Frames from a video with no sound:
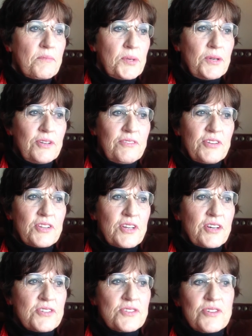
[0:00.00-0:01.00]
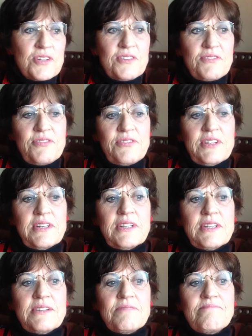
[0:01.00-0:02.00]
Beautiful, though, sort of
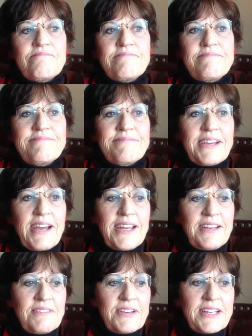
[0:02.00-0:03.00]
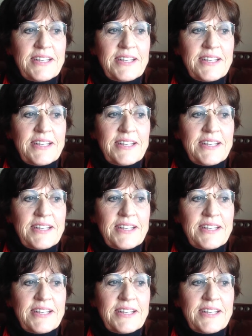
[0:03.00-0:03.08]
kind of